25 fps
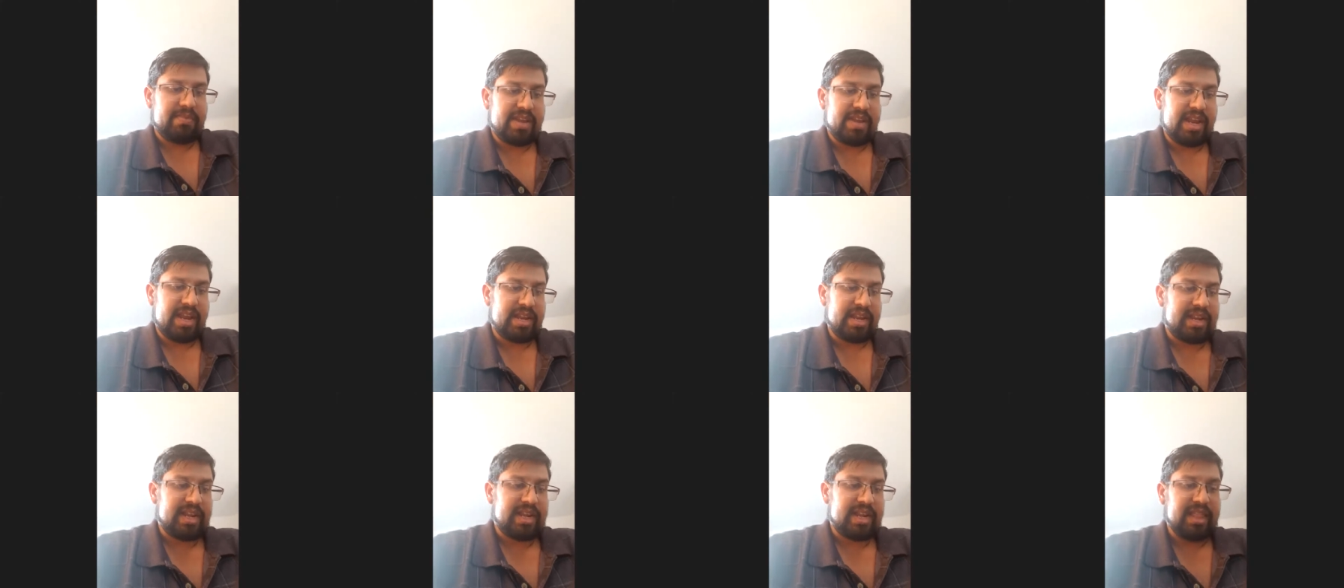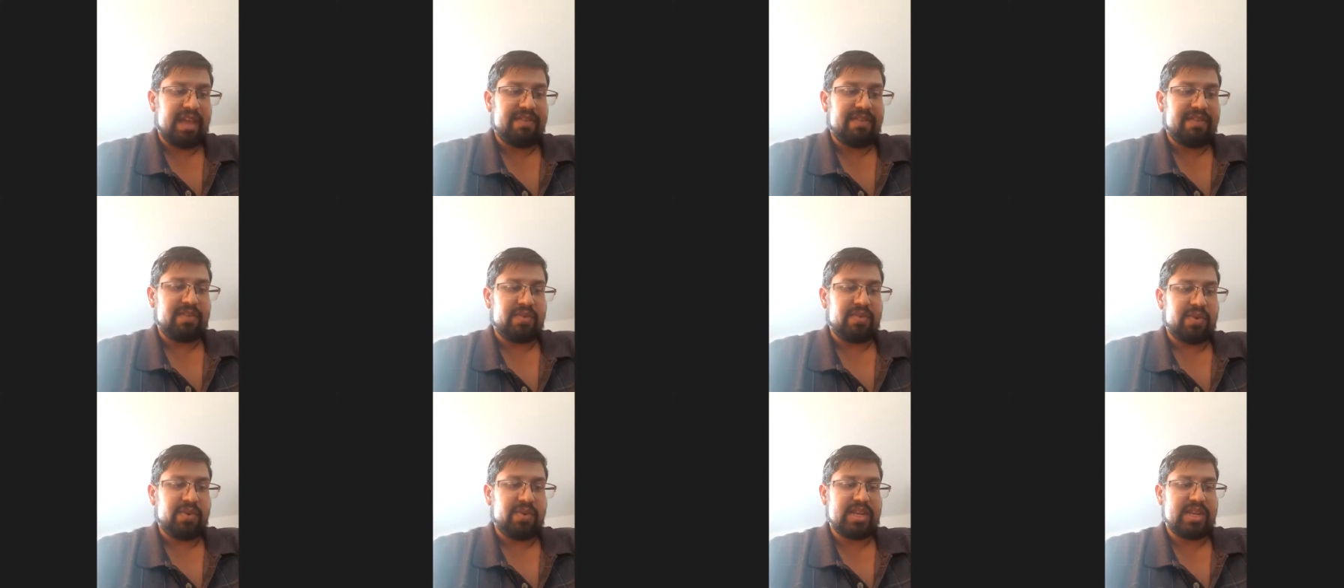10 and
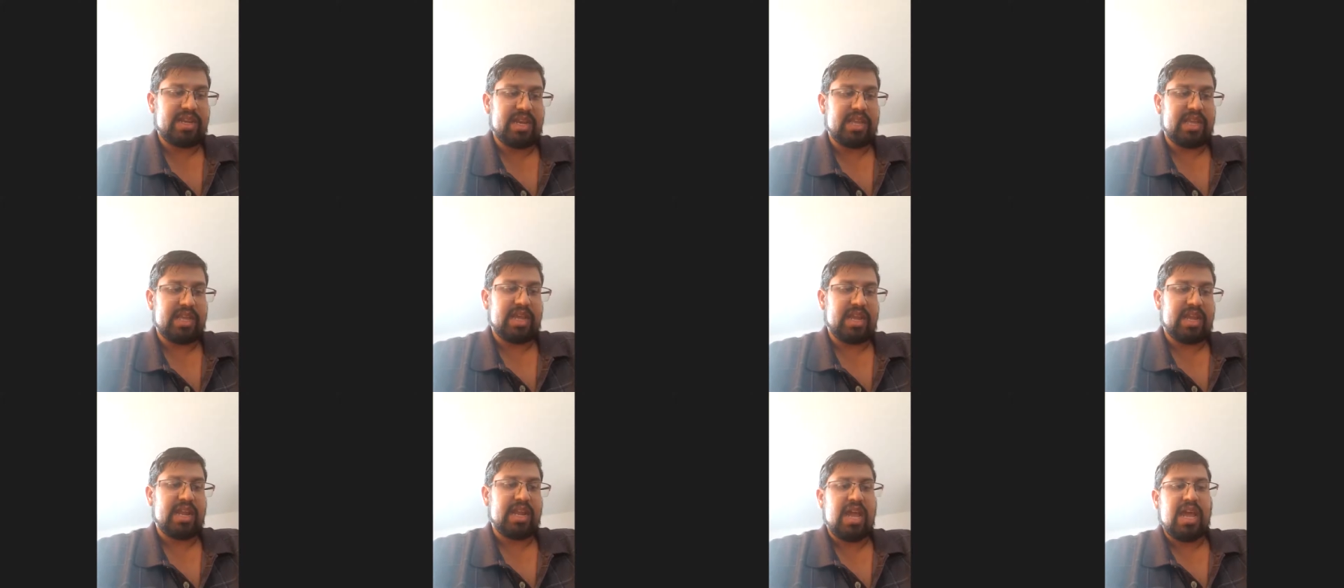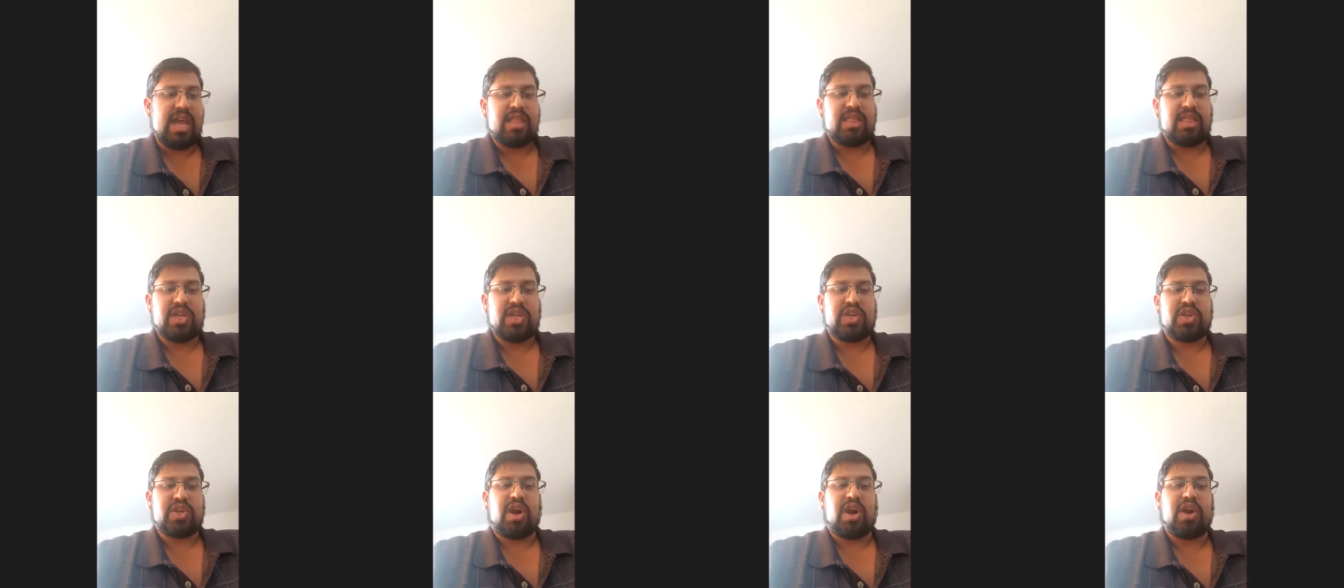11, we see that
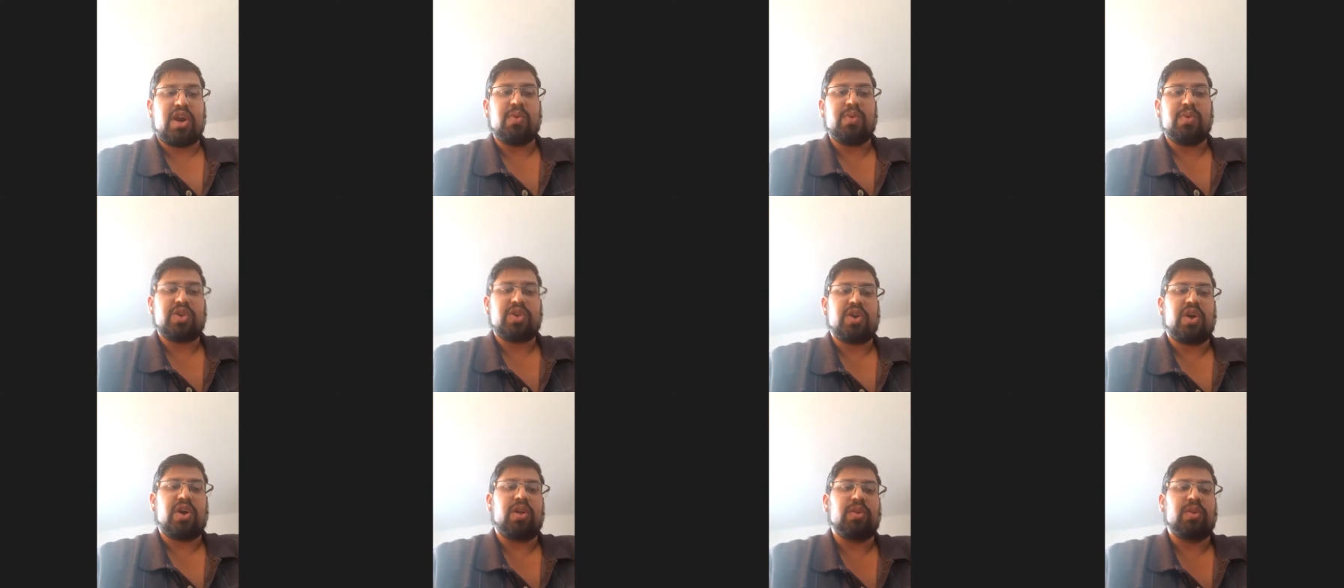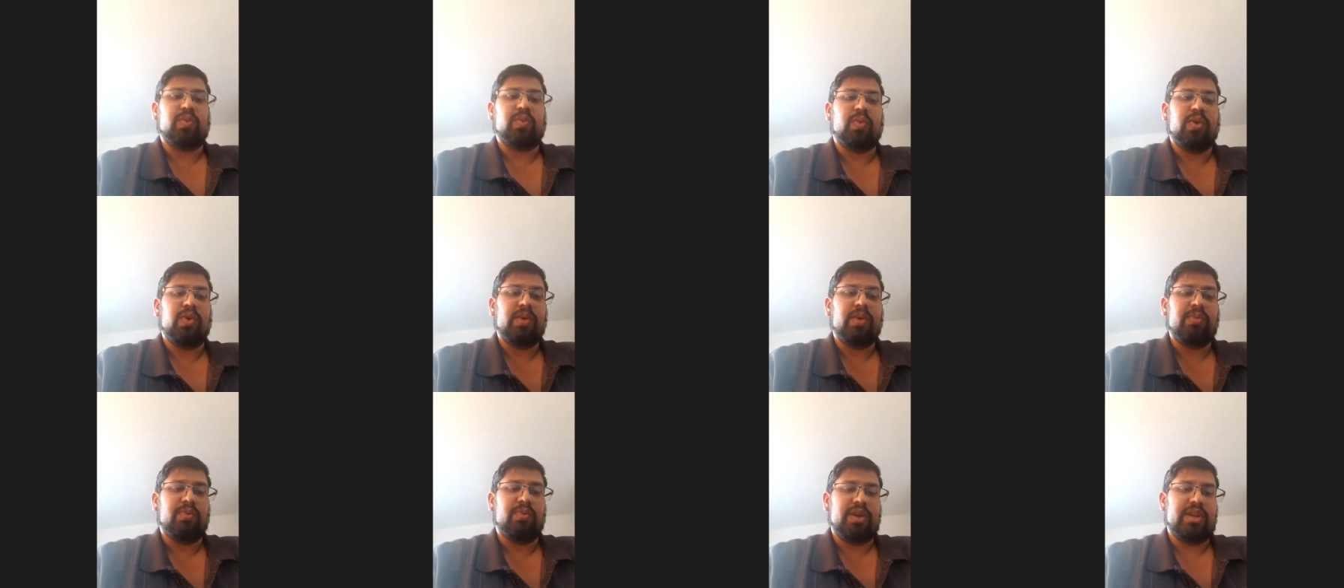the star was called
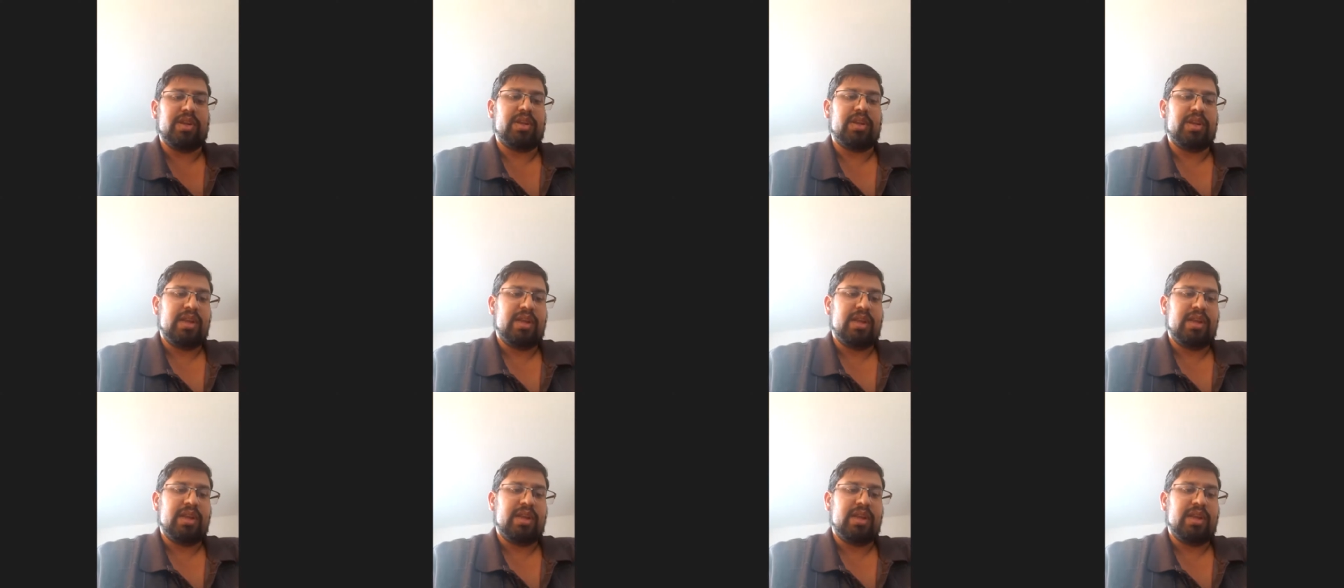wormwood.